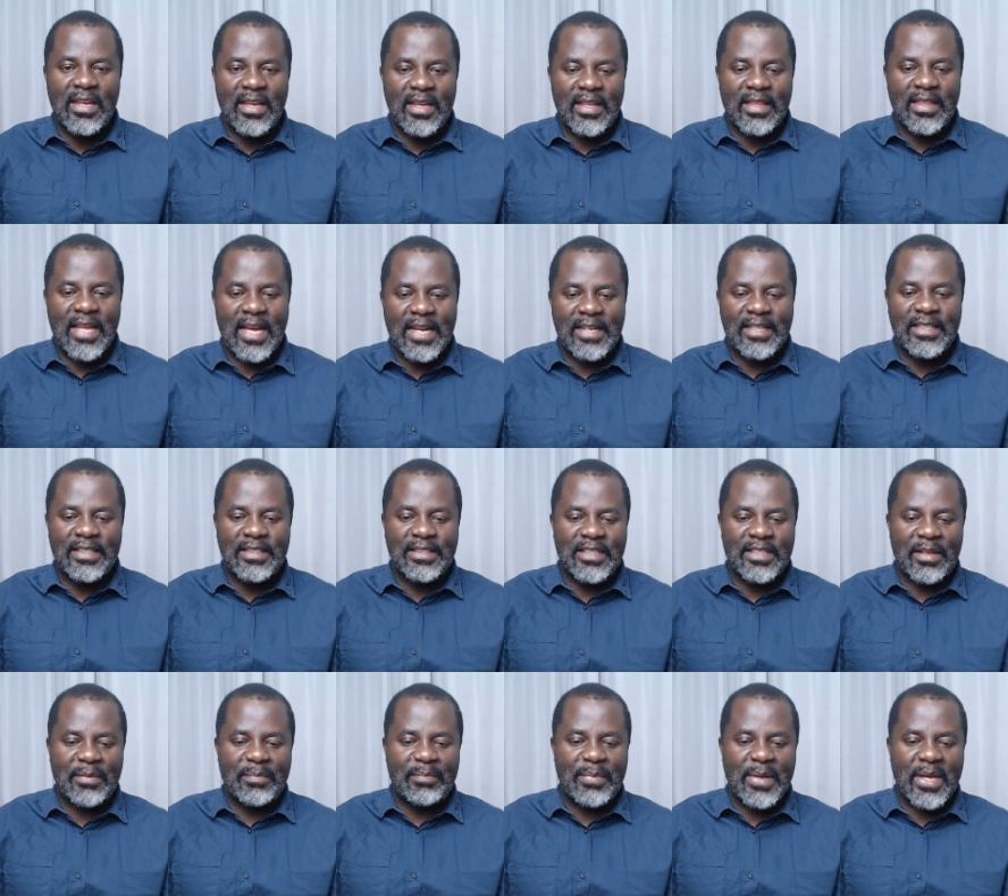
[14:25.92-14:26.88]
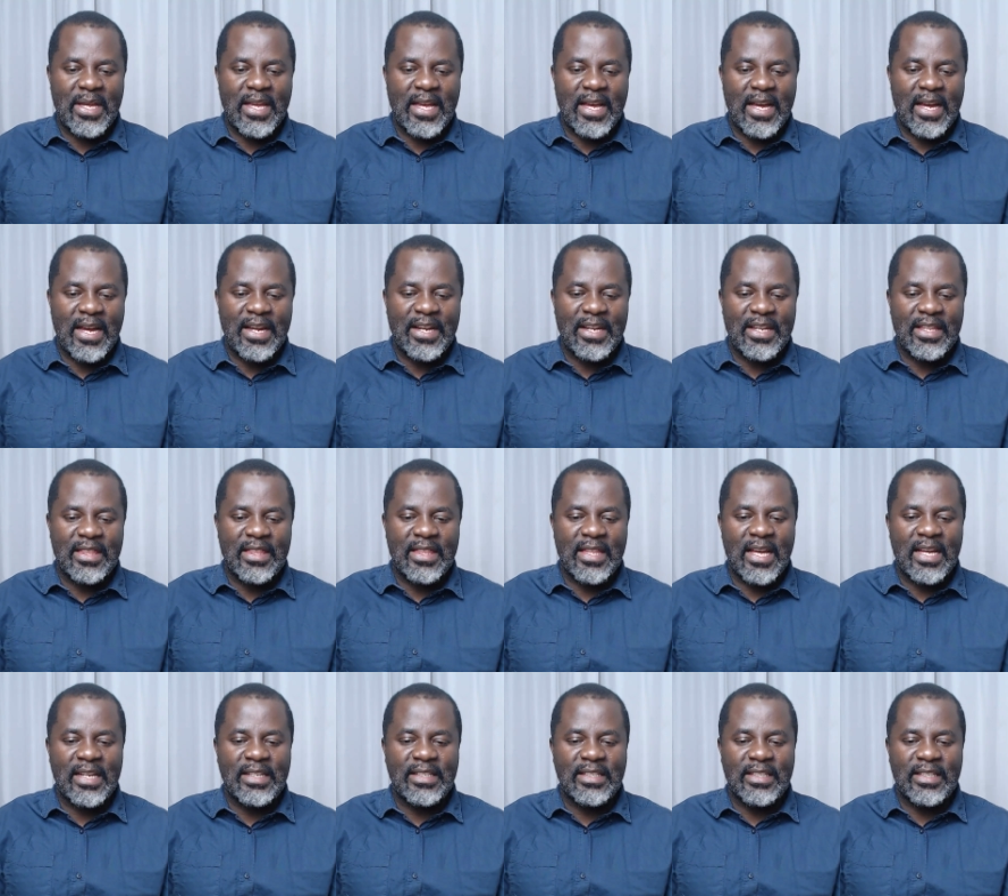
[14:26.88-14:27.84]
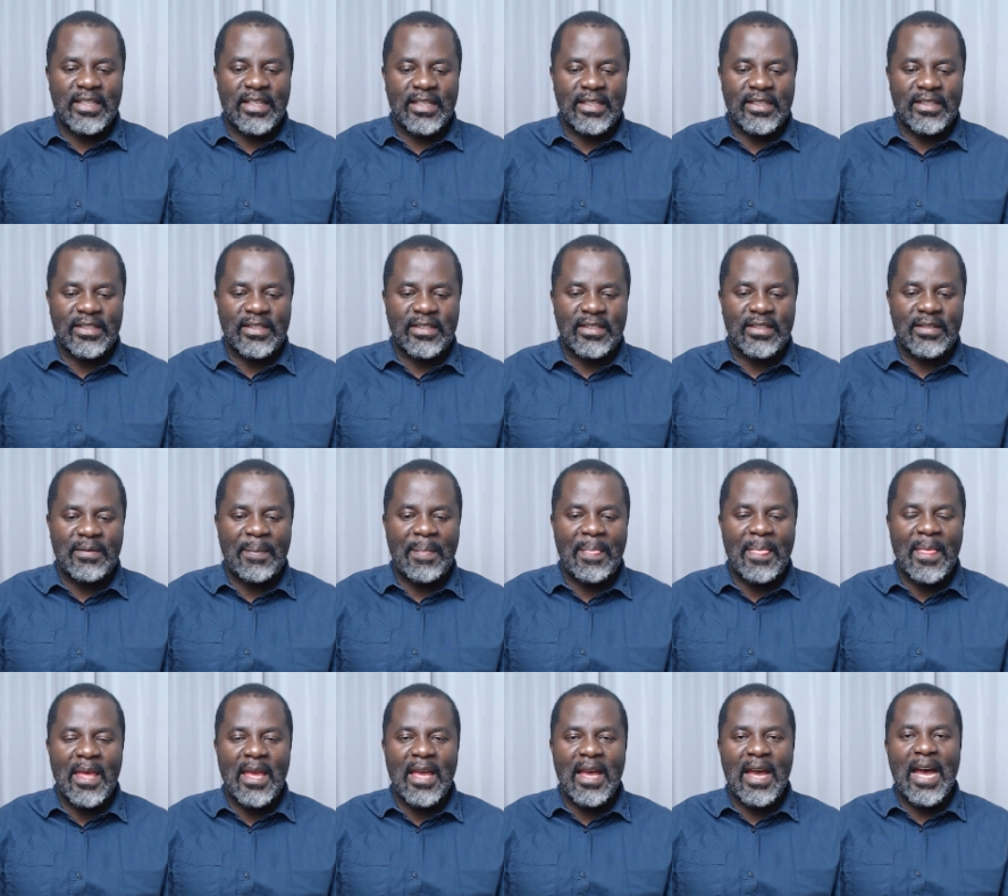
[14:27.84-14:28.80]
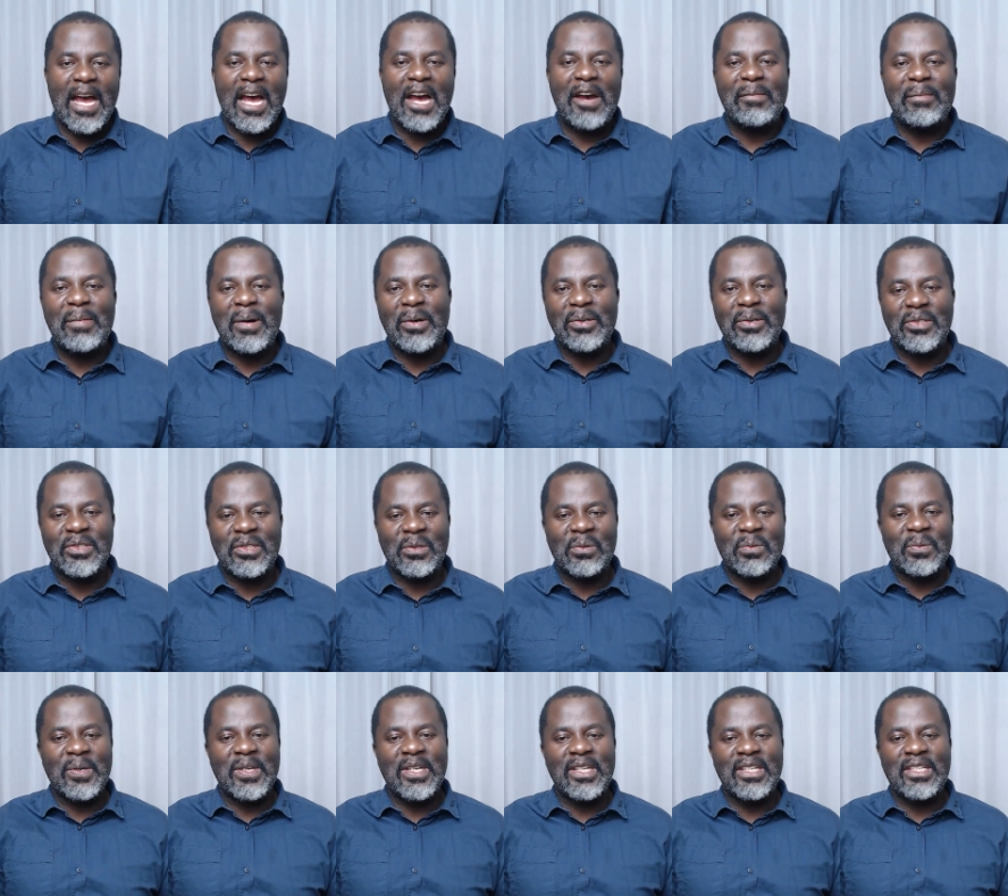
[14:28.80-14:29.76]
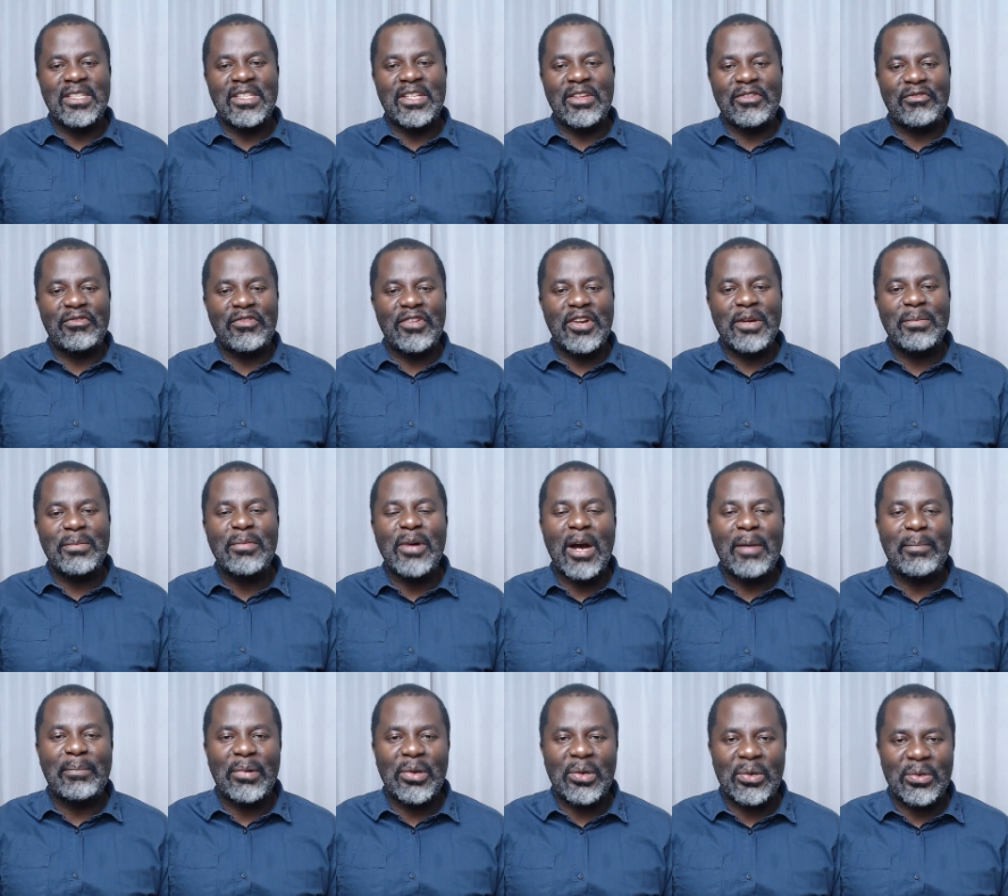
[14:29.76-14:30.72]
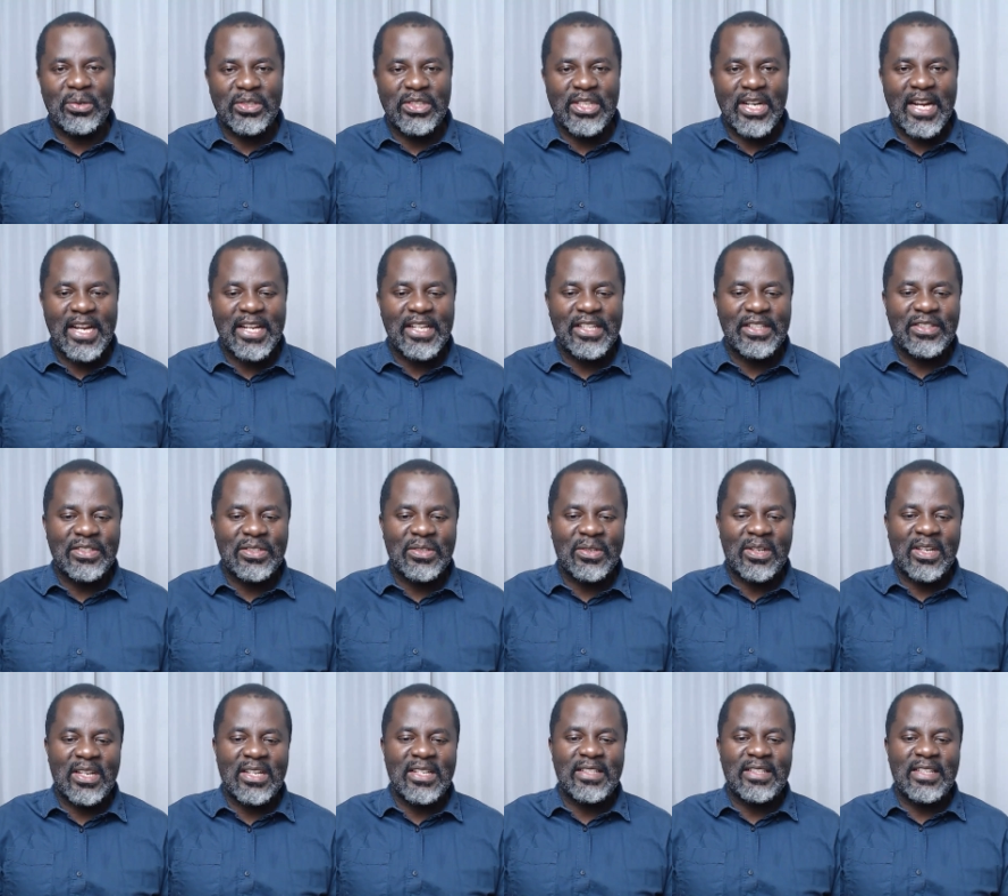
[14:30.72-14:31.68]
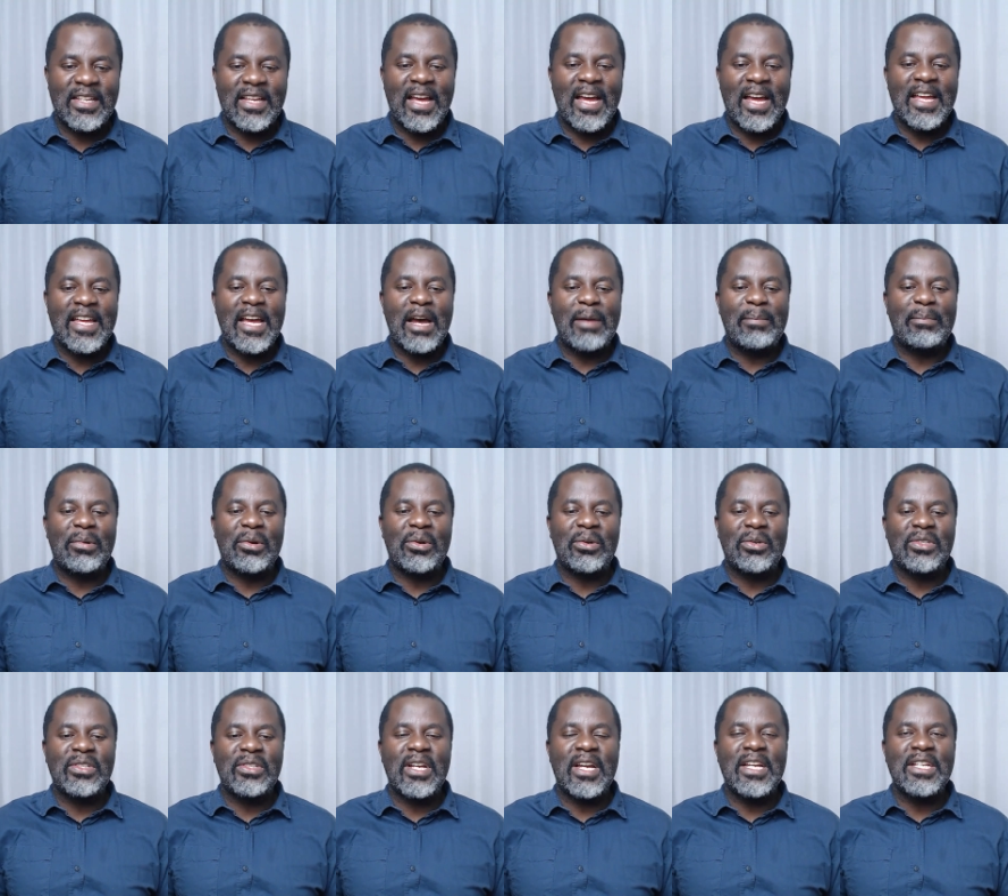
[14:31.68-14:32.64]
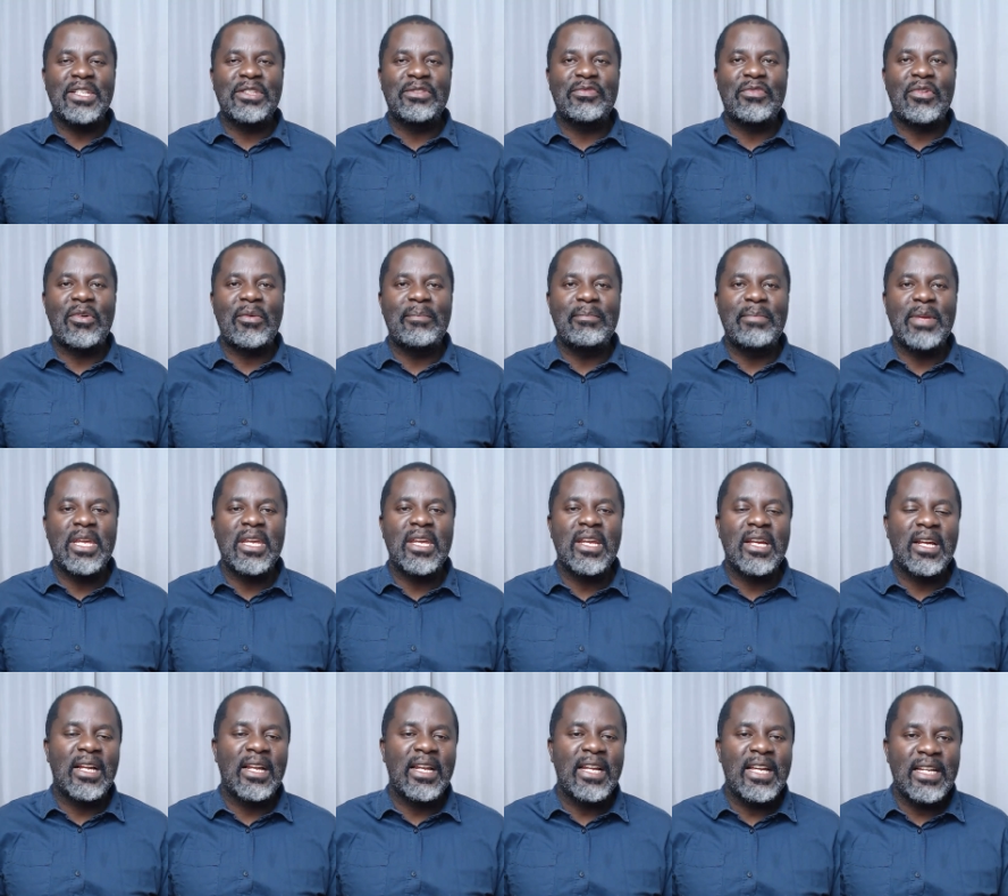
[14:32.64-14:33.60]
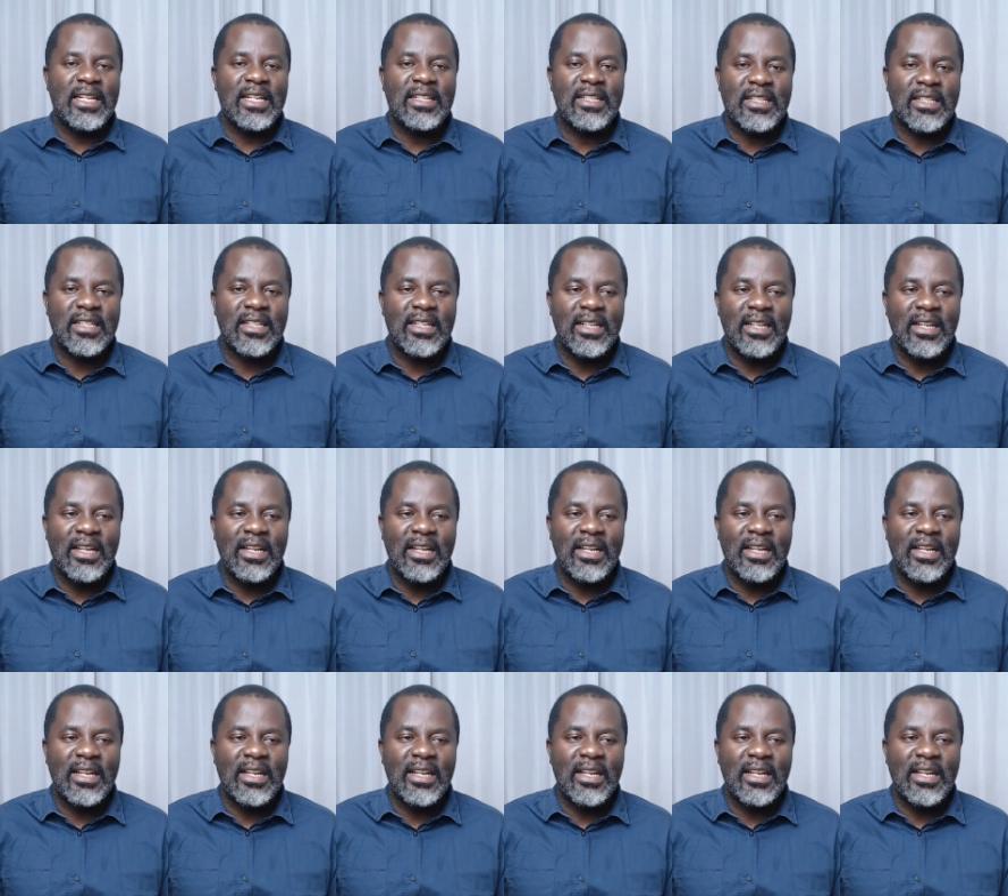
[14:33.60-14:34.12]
That is the pair in that case. How about the verb apologize? You can say, I apologize for being late.